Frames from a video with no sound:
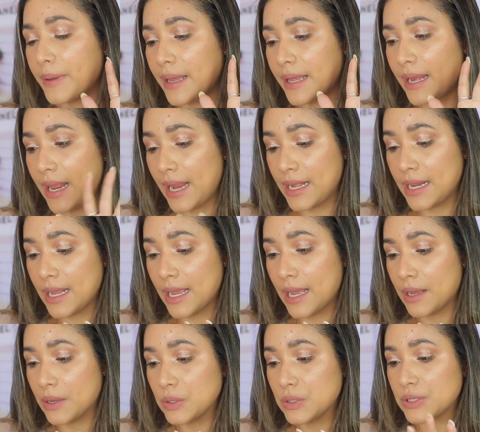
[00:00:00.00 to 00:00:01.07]
but
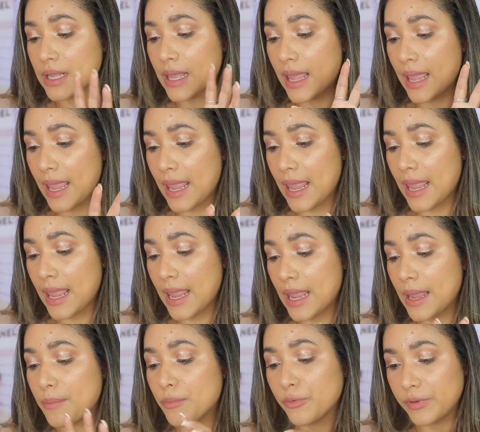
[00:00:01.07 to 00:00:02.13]
anyhow
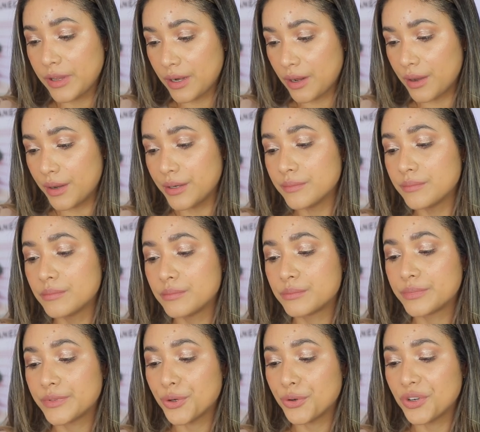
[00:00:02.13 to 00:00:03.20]
eh, moving on
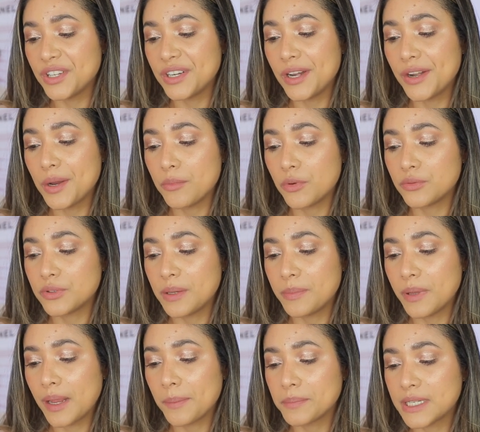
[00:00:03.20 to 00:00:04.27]
the ordinary
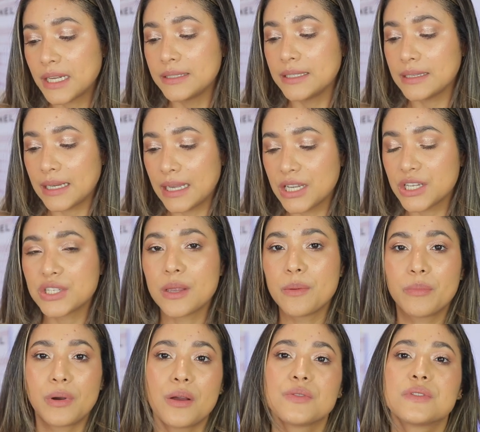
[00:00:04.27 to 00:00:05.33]
multi-peptide lash
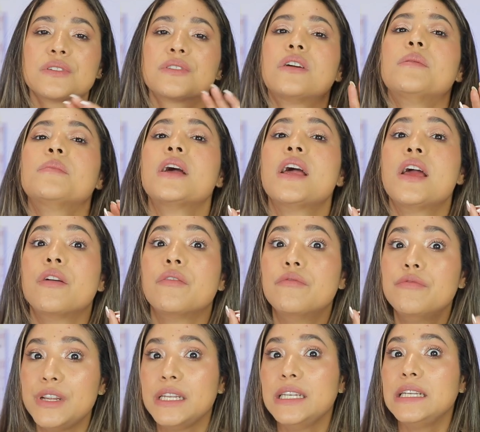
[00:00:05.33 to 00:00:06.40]
and brow serum
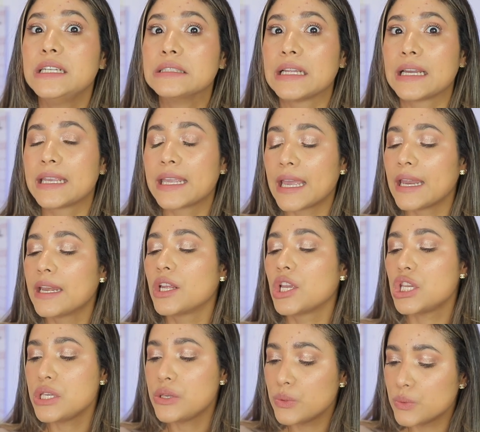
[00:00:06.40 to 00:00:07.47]
really like it
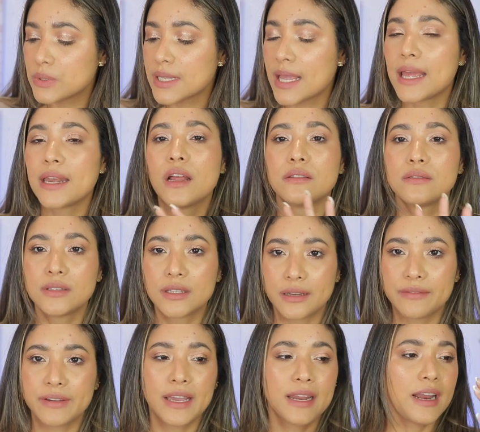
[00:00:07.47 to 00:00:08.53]
use it
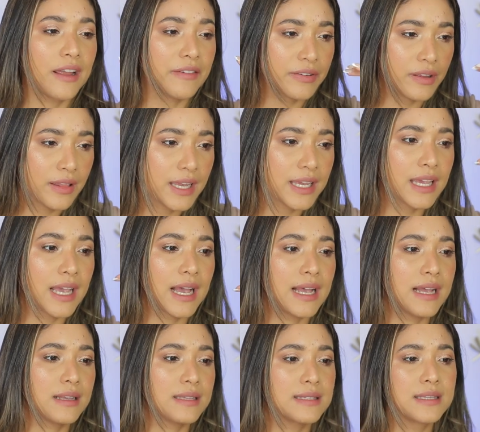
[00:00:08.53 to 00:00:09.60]
love it i feel like it
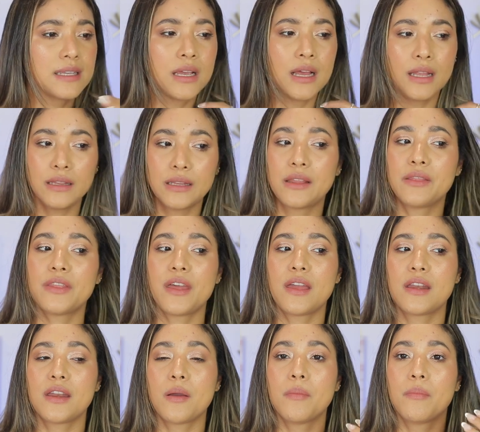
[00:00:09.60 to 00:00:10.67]
has
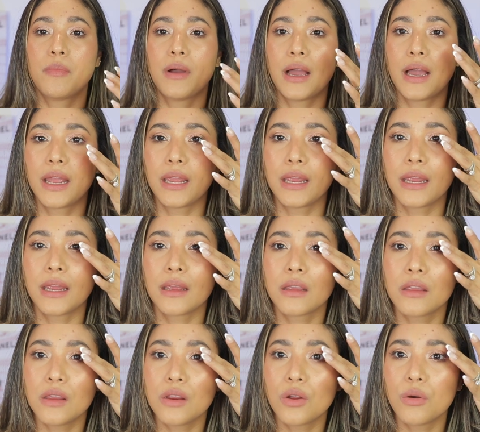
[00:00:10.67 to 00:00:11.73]
lengthened my
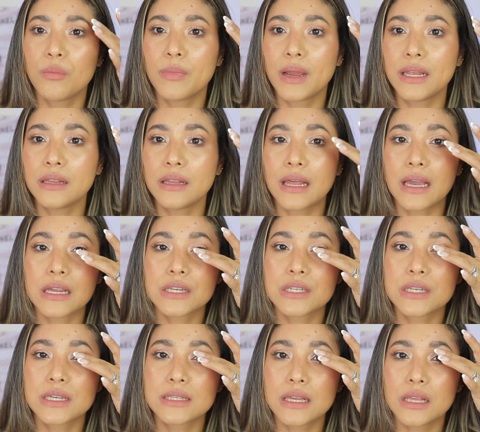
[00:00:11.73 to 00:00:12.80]
you know my
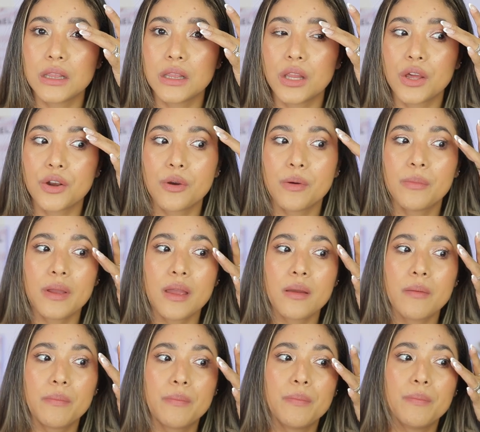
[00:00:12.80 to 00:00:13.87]
lashes a little bit
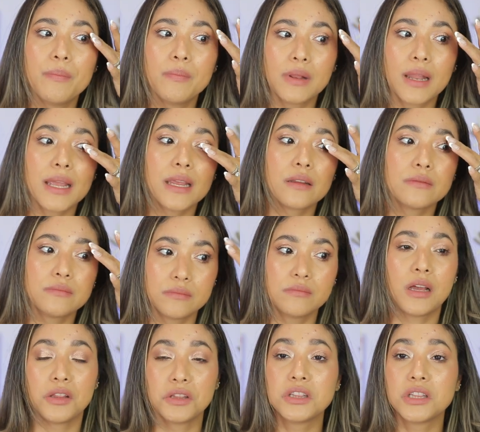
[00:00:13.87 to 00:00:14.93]
like
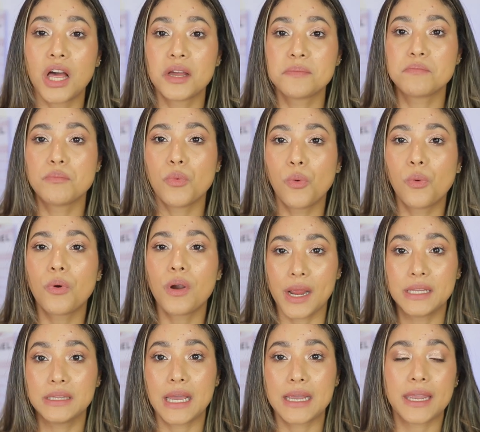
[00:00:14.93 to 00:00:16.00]
a lot more
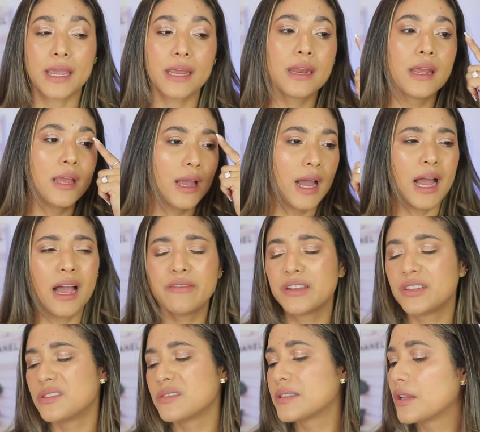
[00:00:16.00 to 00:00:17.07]
i like it i
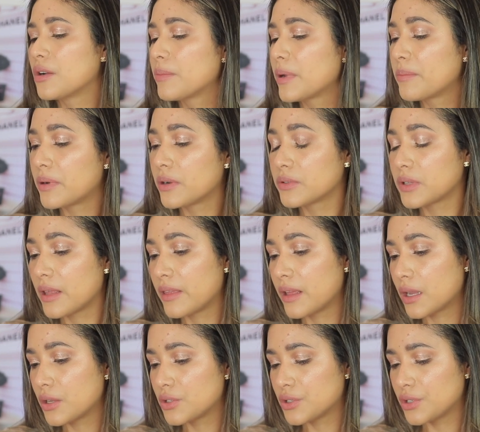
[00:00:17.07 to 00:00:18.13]
haven't used it on my brows i
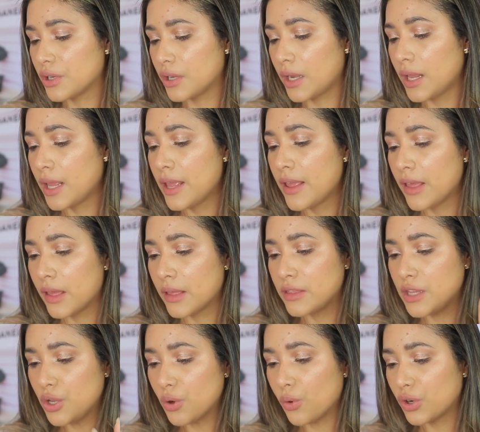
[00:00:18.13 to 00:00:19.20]
think i should
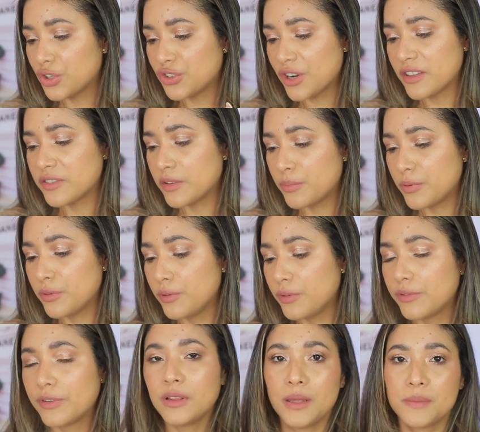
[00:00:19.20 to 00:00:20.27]
Dior Transfer
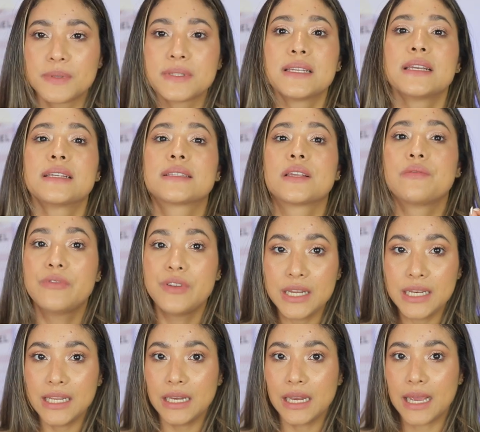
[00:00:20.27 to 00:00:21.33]
Proof lipsticks.
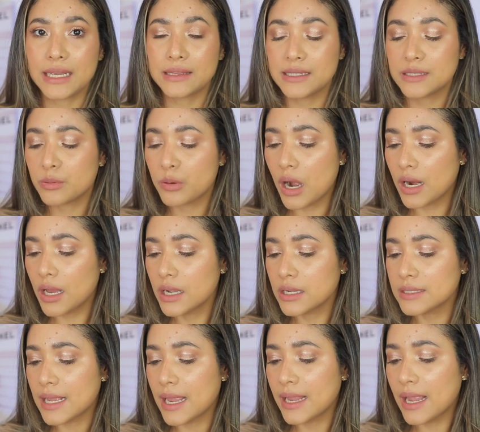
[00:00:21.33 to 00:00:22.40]
Really like these
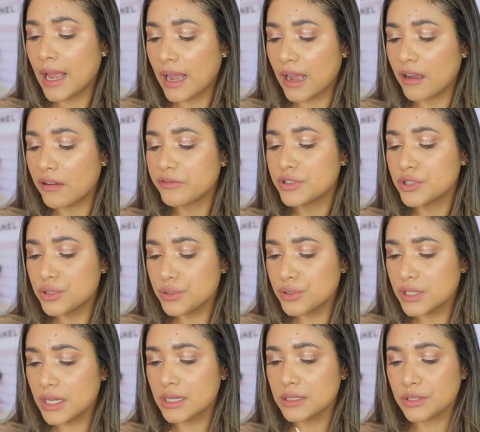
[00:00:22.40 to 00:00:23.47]
products. I have two
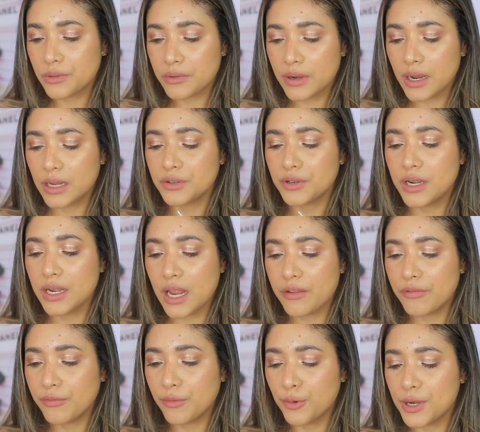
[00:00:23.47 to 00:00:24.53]
shades, 300 and
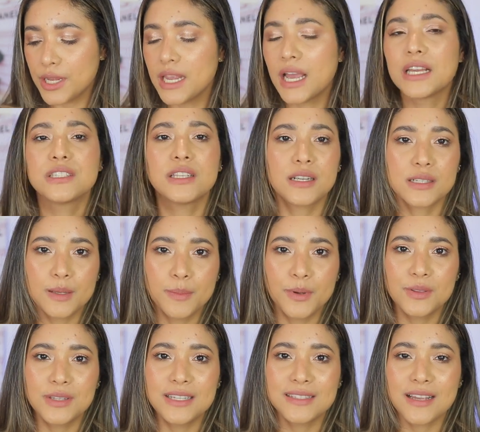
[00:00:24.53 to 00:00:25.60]
840. I talked
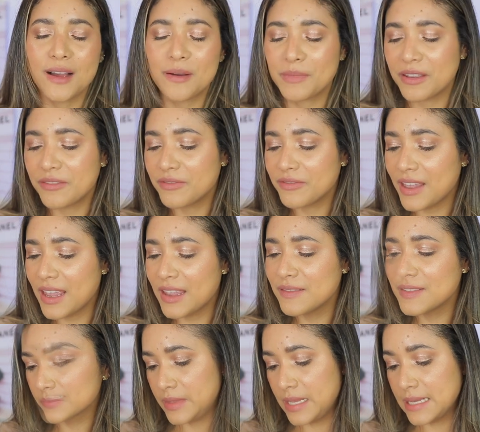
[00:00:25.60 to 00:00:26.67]
about these on my
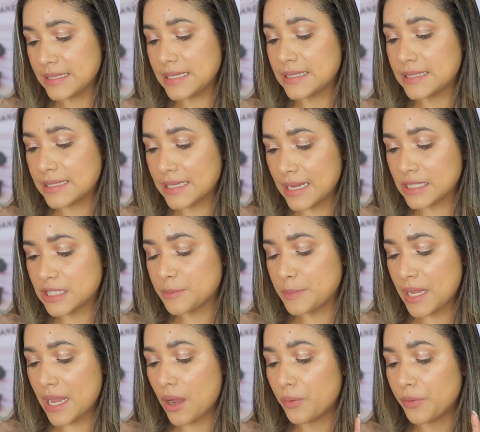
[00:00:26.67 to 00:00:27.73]
faves. These is kicked
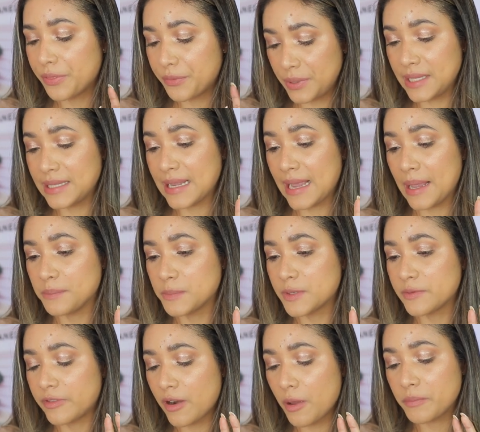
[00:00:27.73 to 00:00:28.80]
me out three
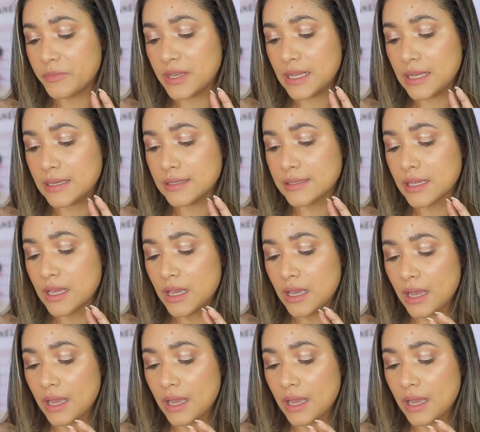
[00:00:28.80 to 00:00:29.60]
times from these